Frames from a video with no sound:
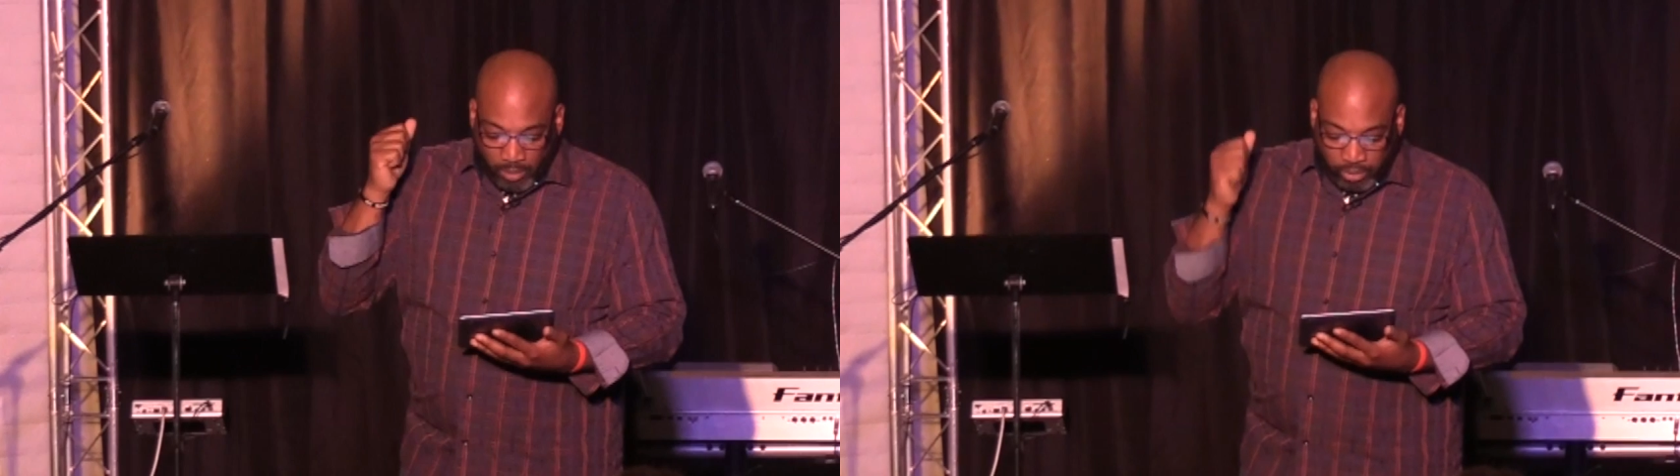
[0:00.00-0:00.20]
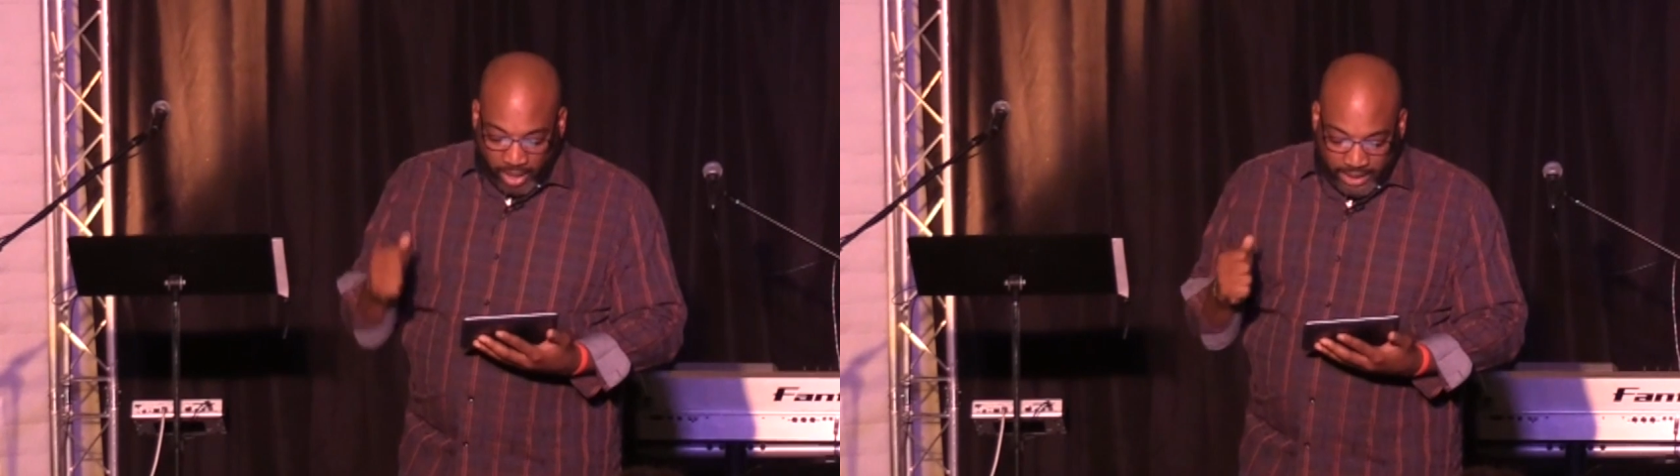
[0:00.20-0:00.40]

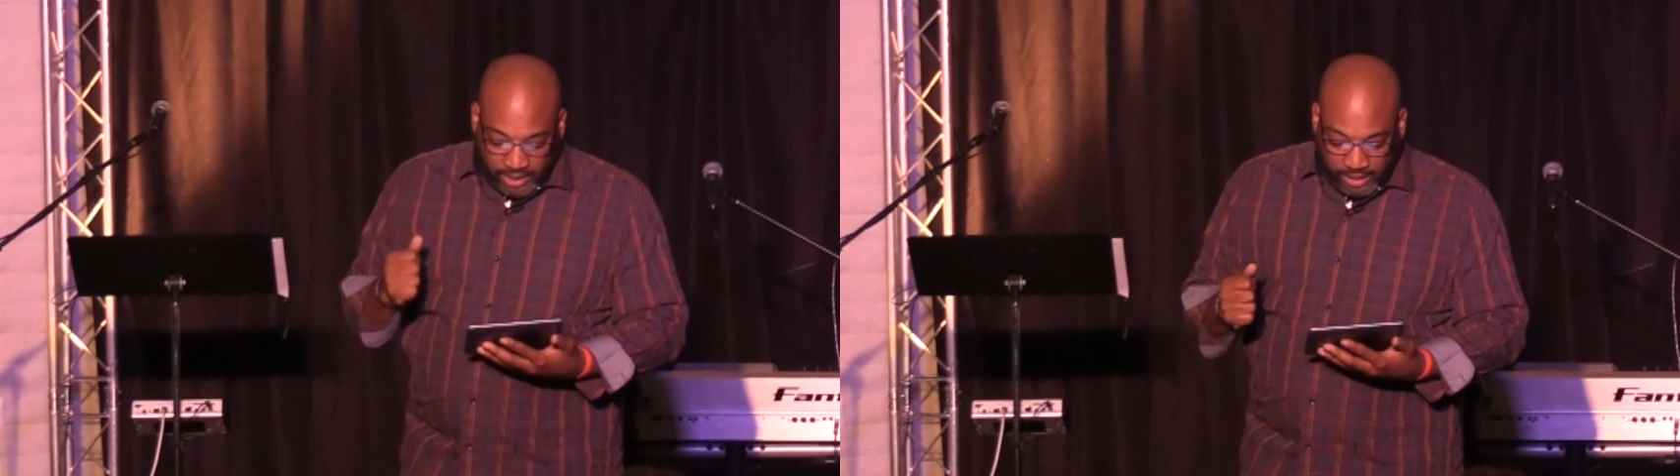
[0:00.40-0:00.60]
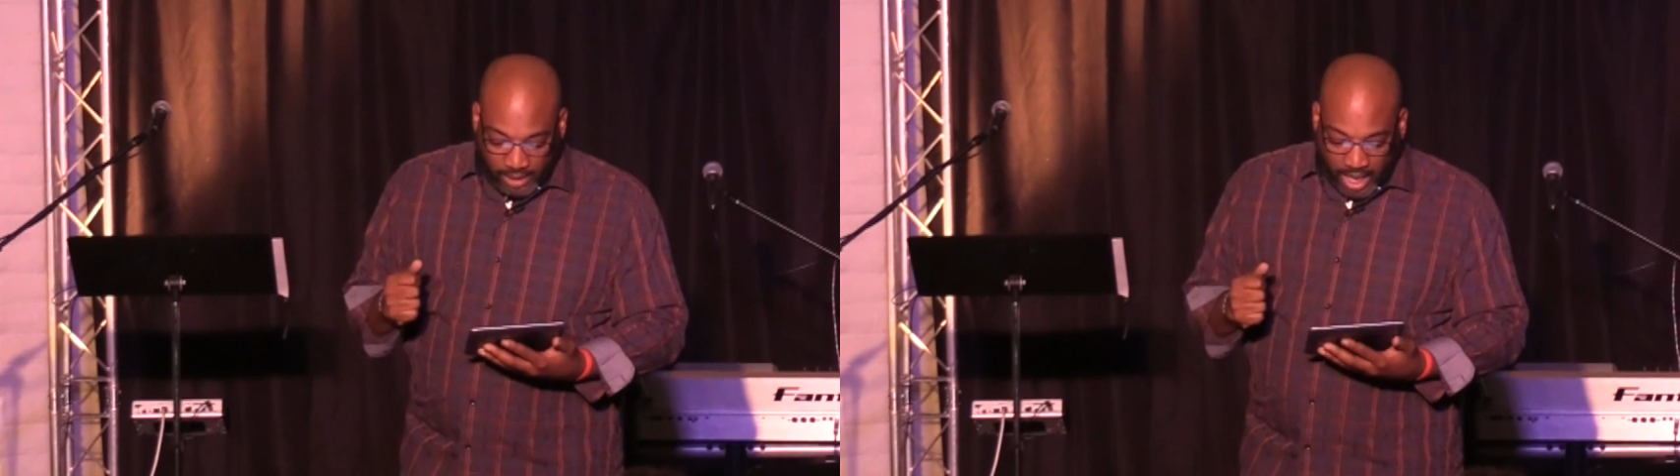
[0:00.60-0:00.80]

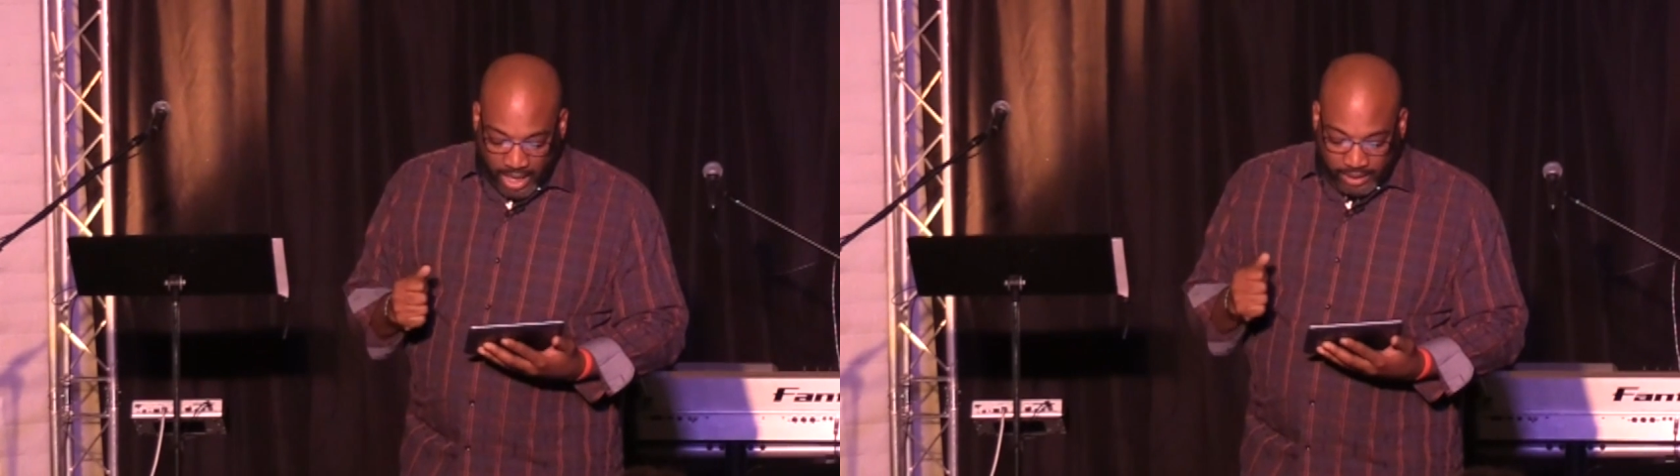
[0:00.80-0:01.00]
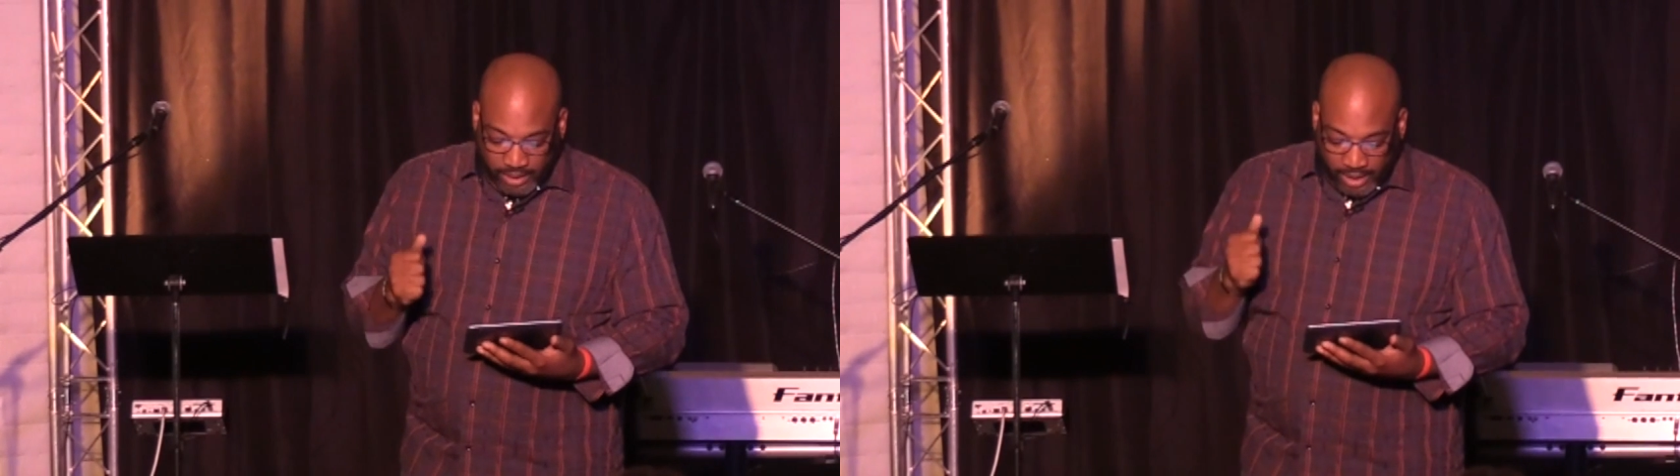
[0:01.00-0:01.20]
praising
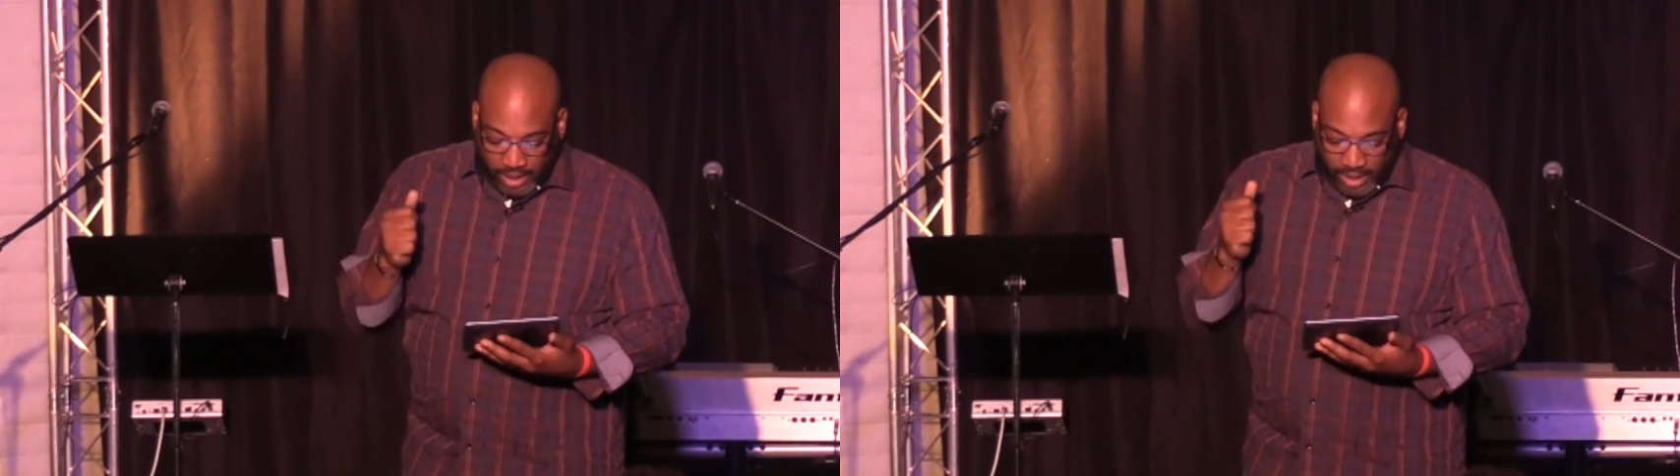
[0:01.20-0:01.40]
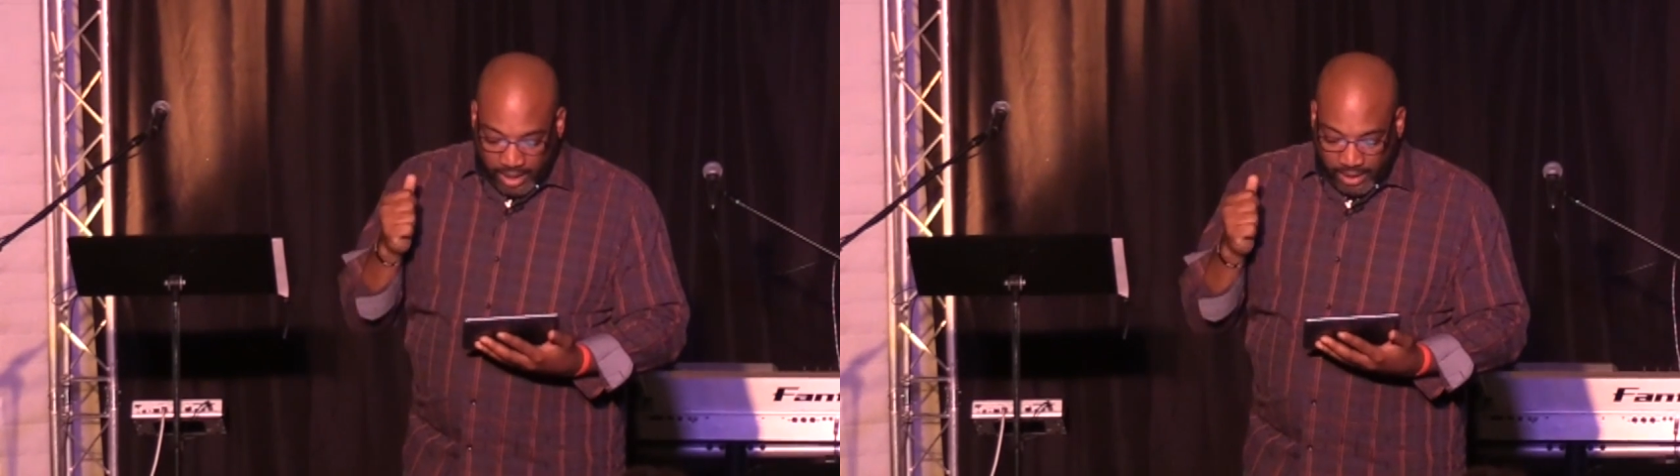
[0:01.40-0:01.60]
God
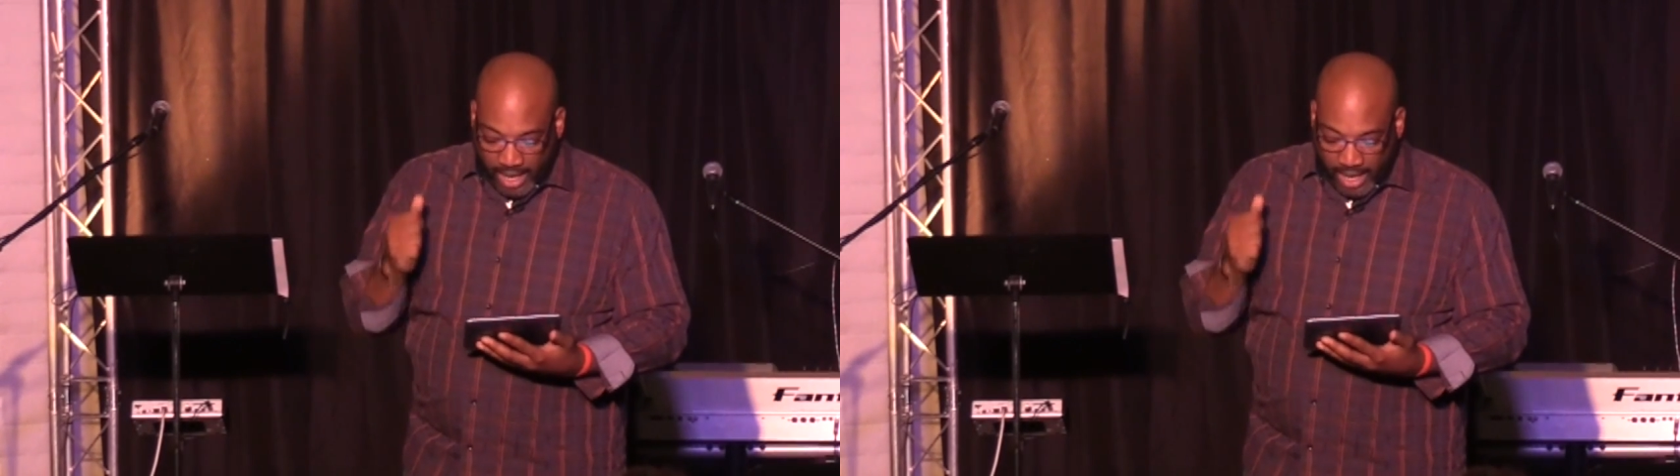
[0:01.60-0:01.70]
and